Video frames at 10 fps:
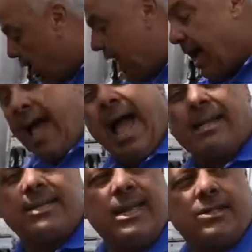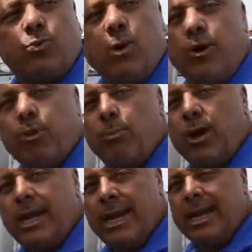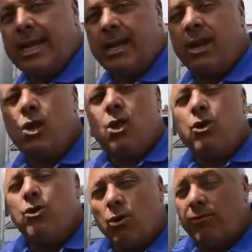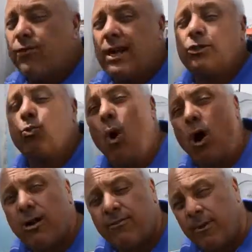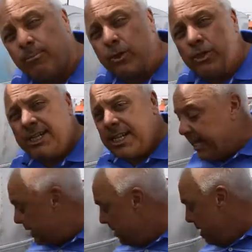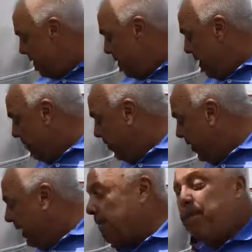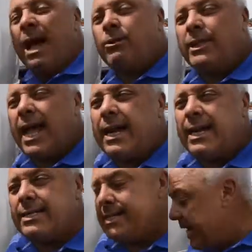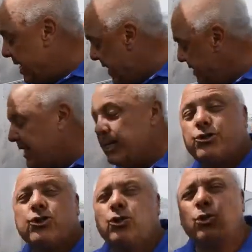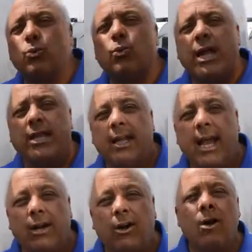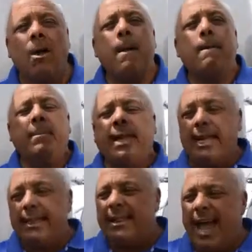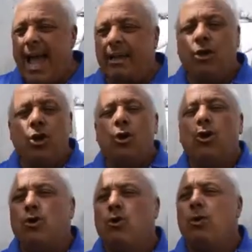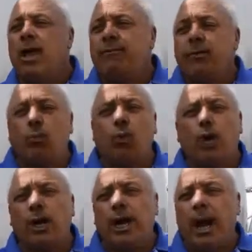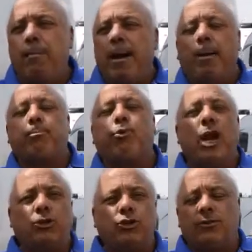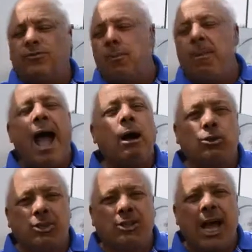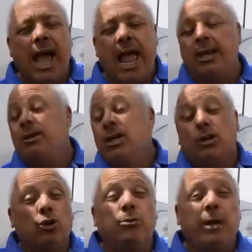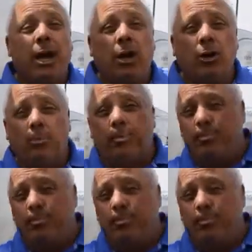access where you bring in your fresh water from your city. Now the thing about that is it has an internal regulator, meaning that you don't have to worry about pressure from outside. Could be 100